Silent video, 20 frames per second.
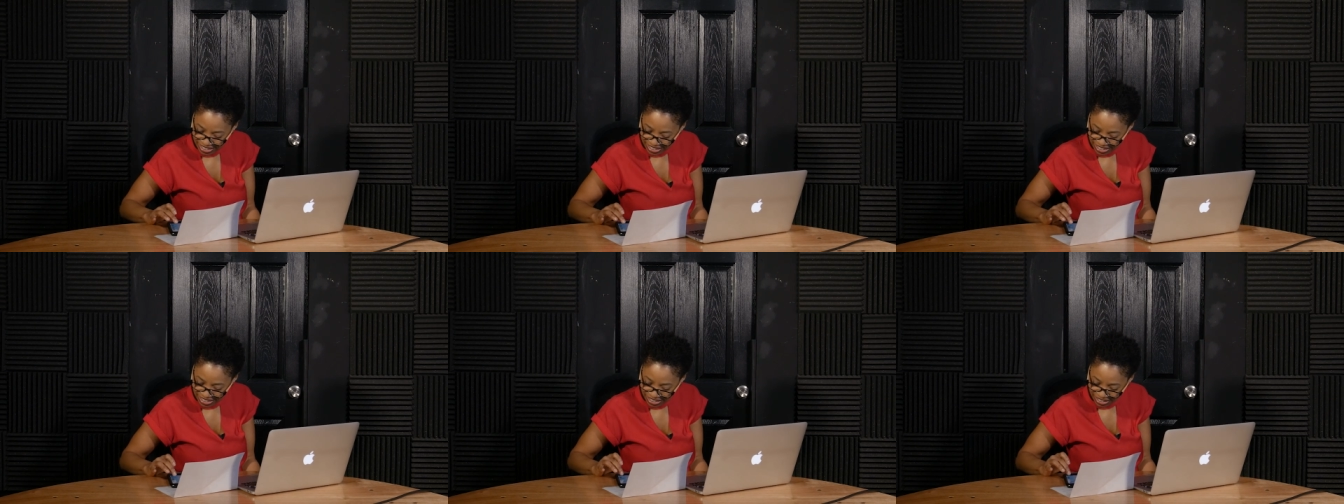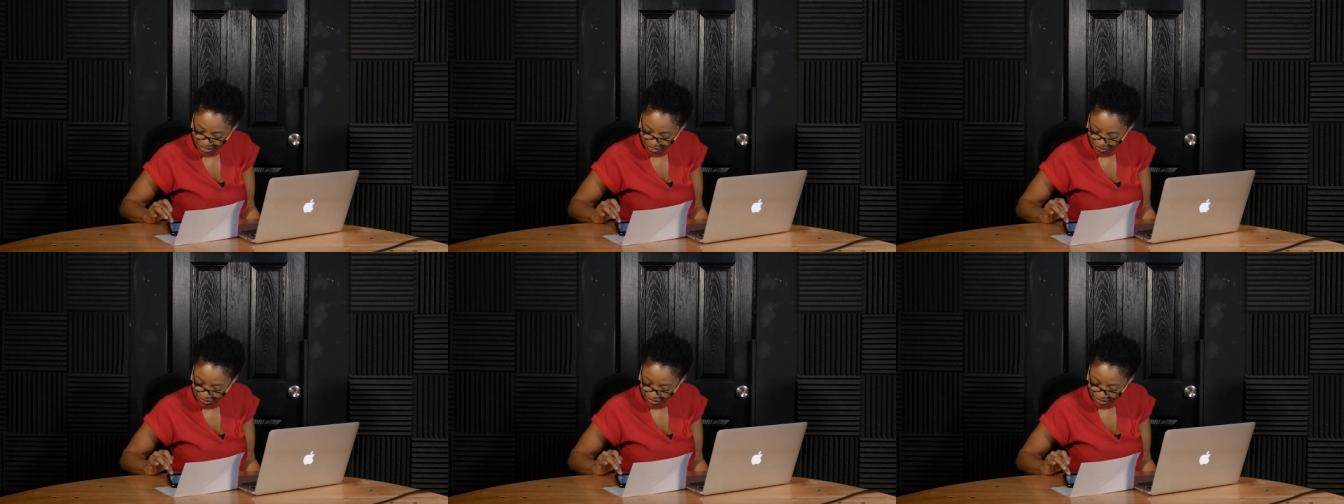It's
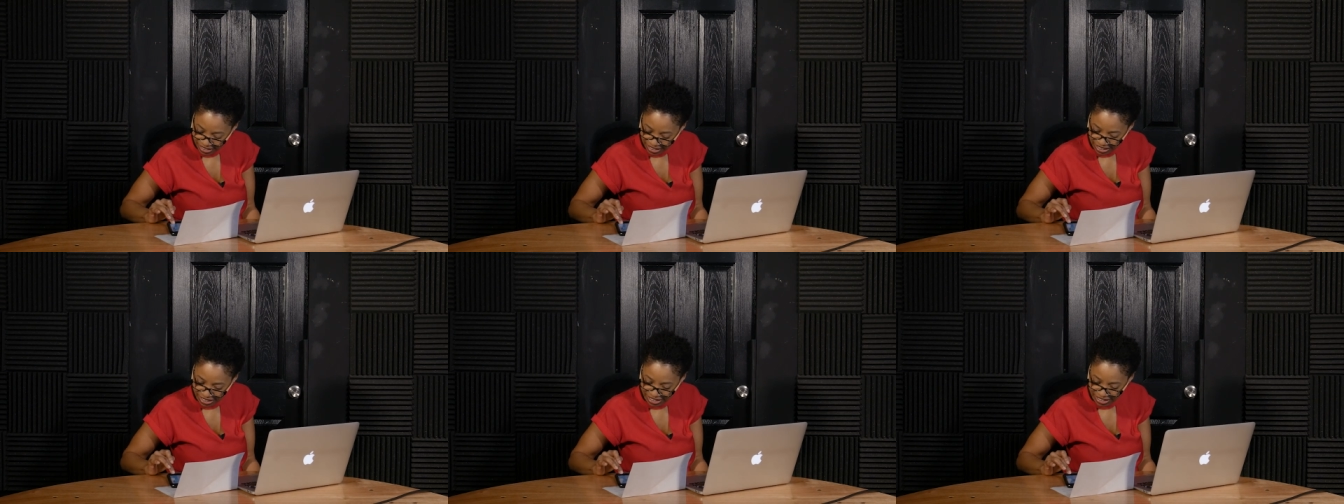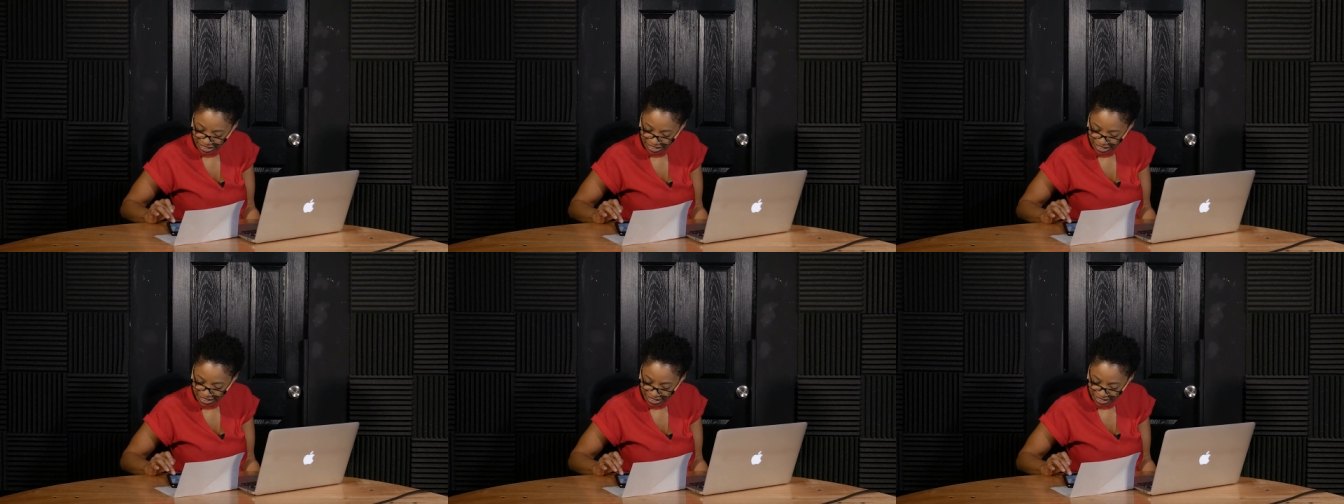so
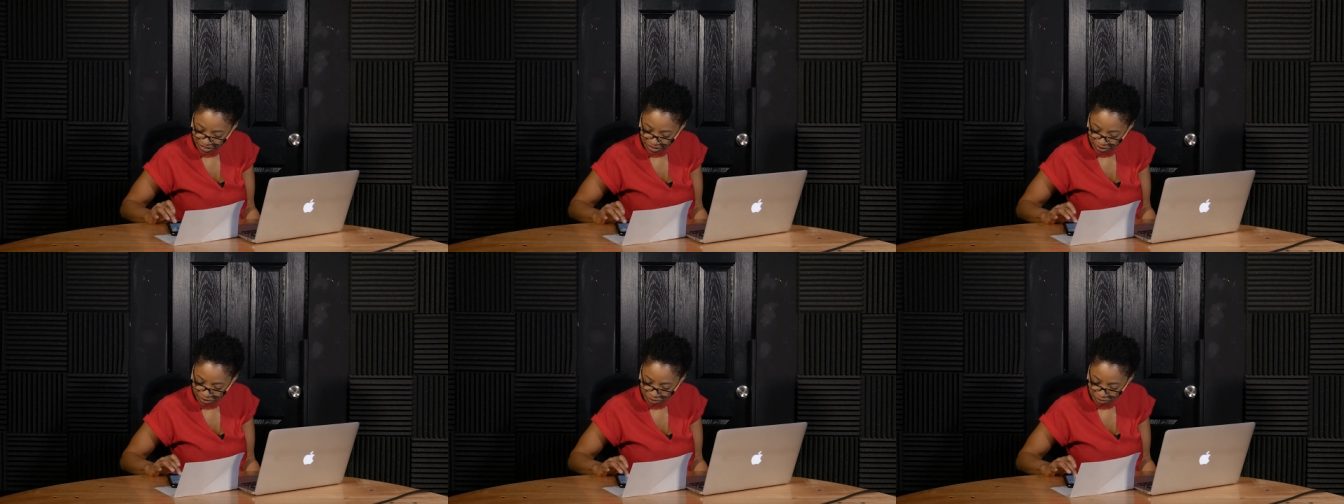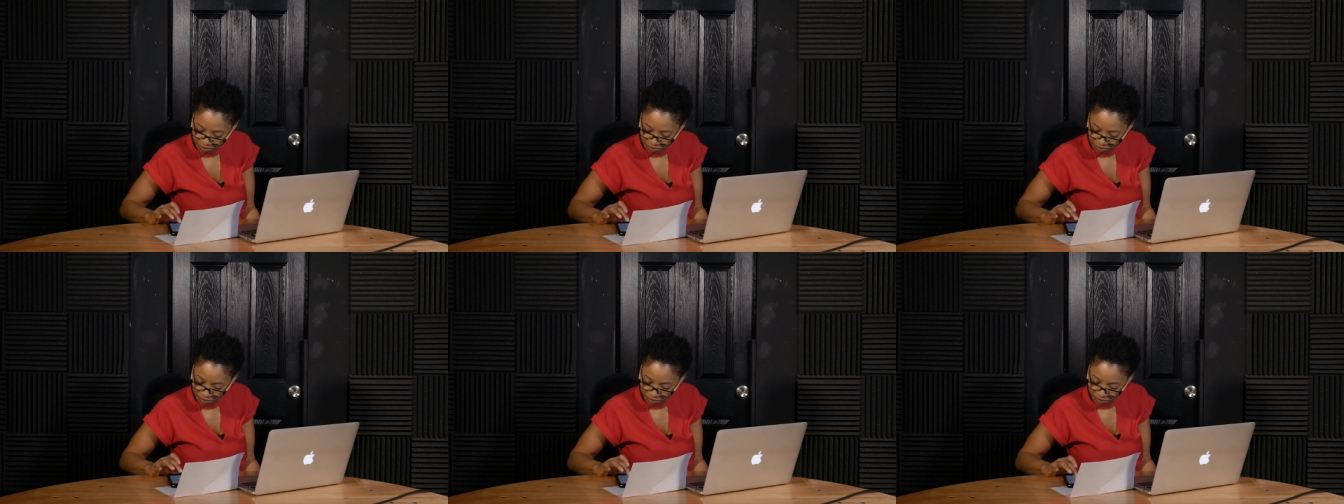funny.
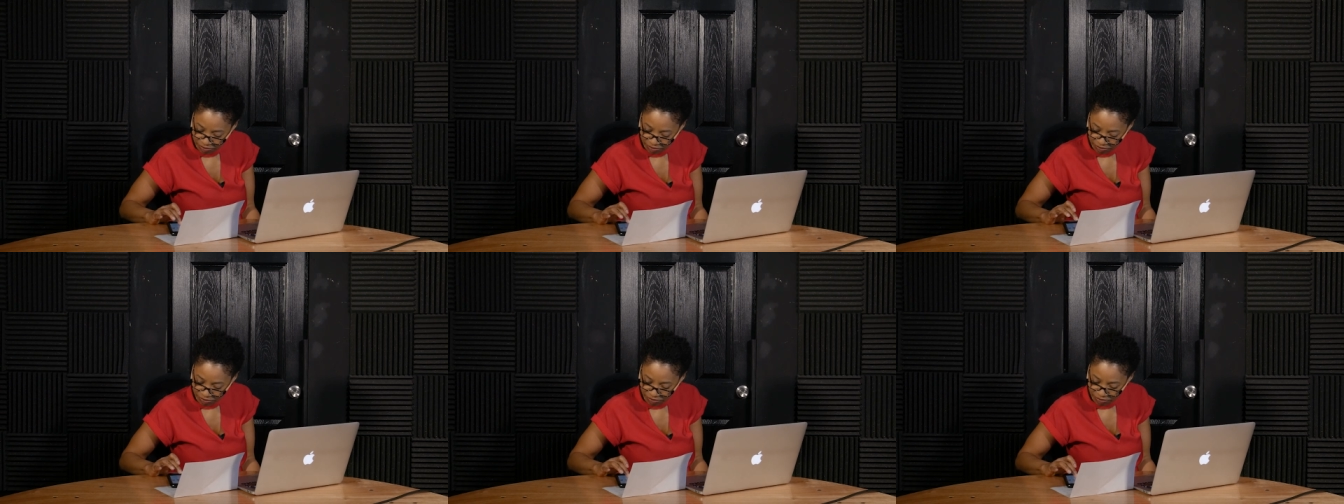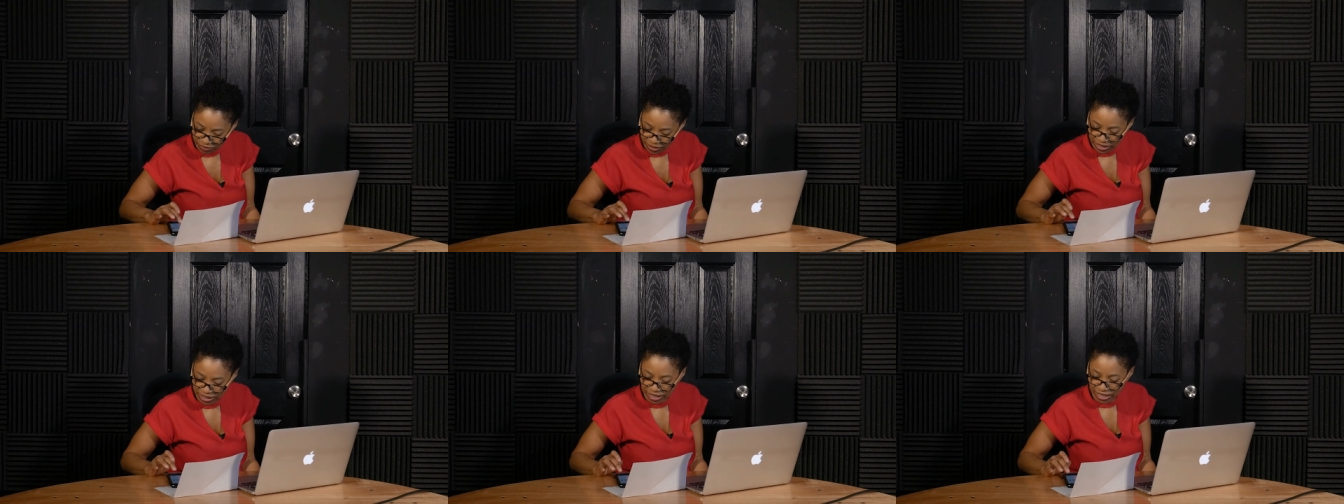
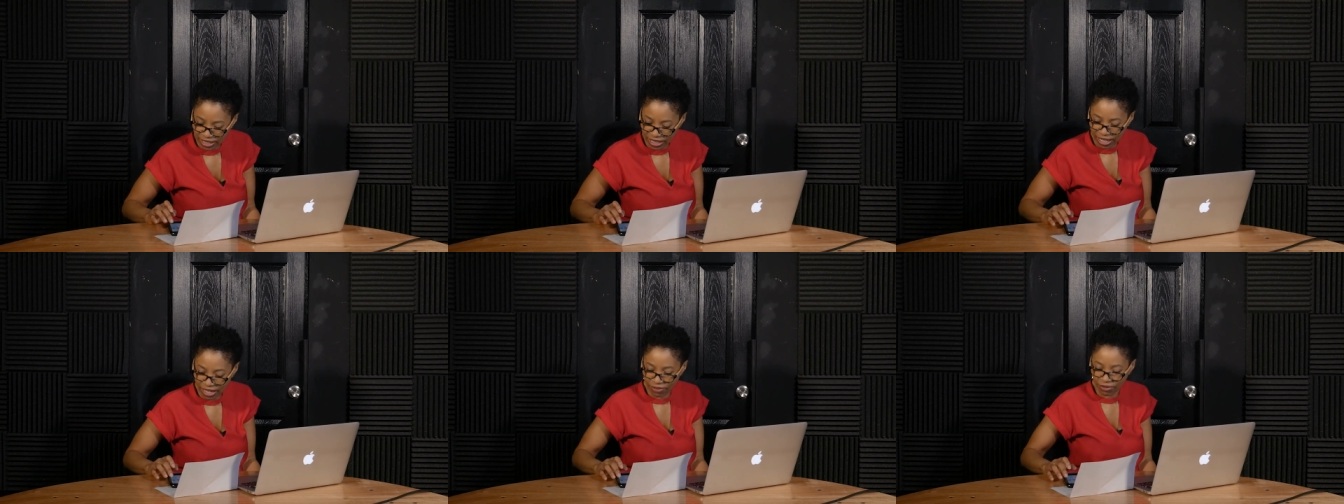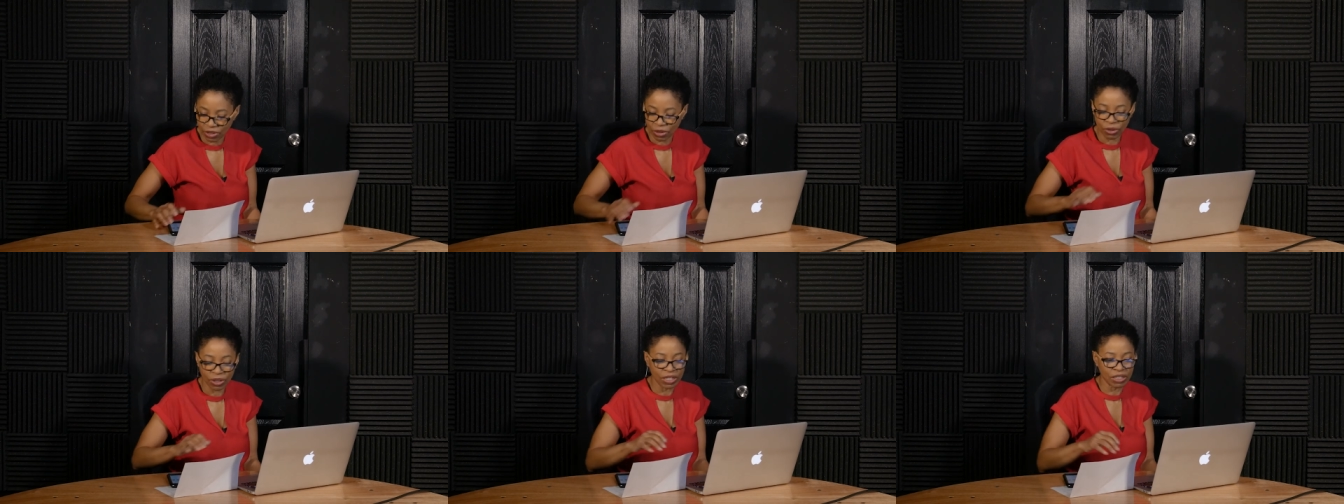It says I have
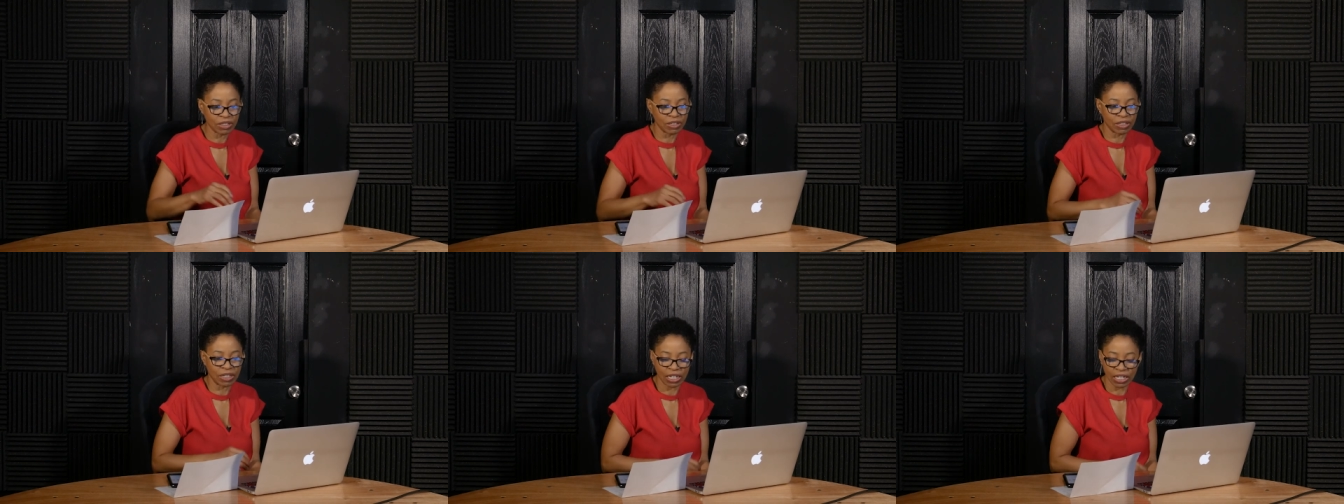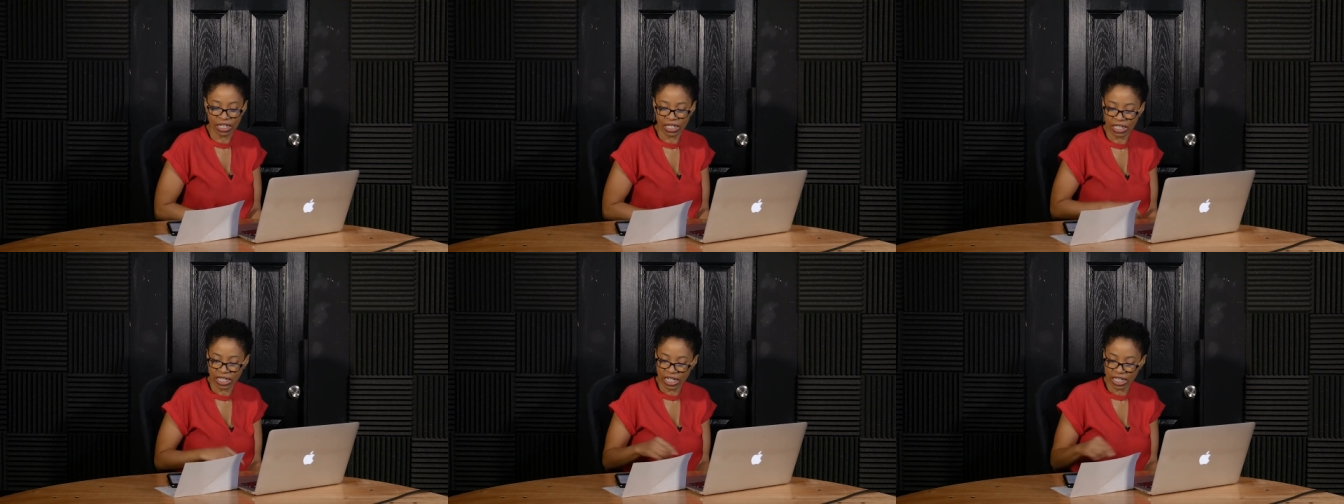no
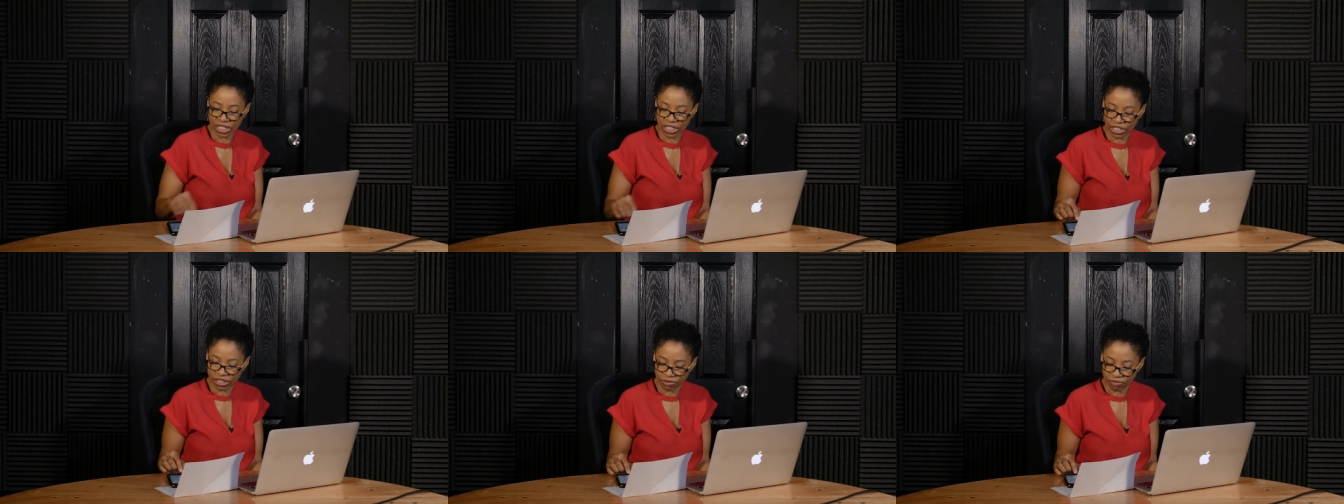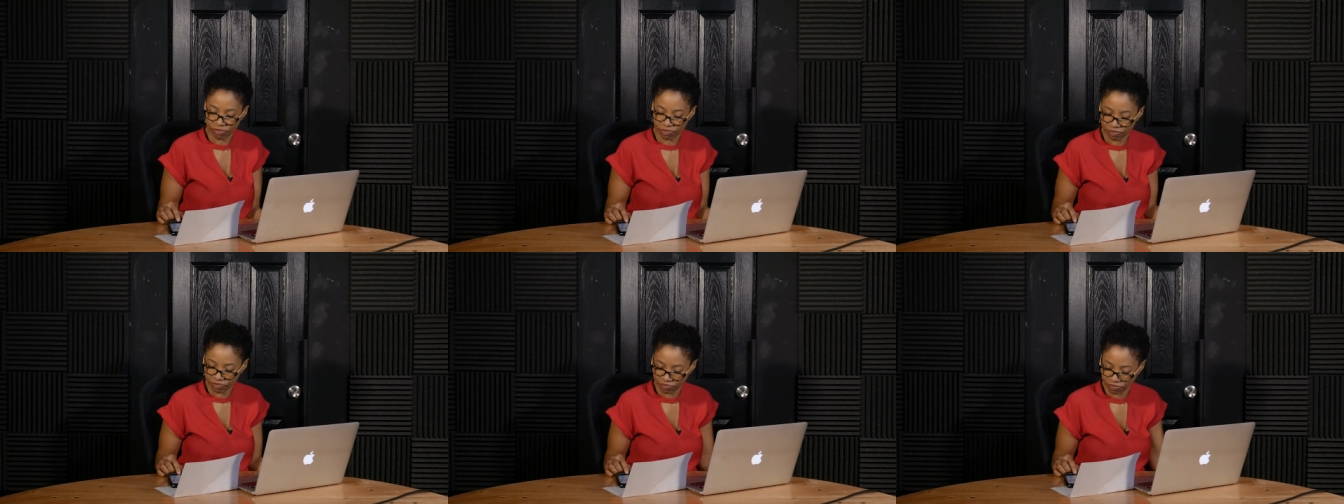internet connection.